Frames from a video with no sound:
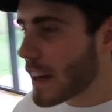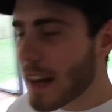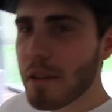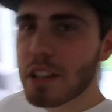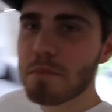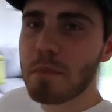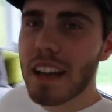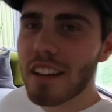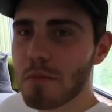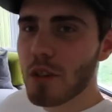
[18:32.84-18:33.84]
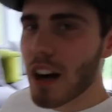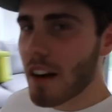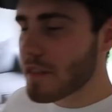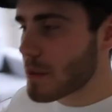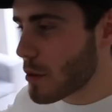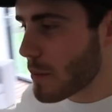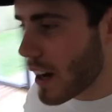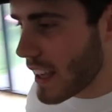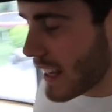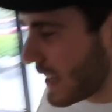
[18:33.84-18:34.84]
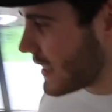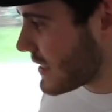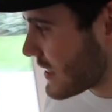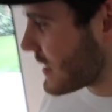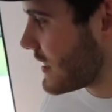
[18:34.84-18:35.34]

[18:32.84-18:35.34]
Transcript: look how much bigger and more comfortable mine is.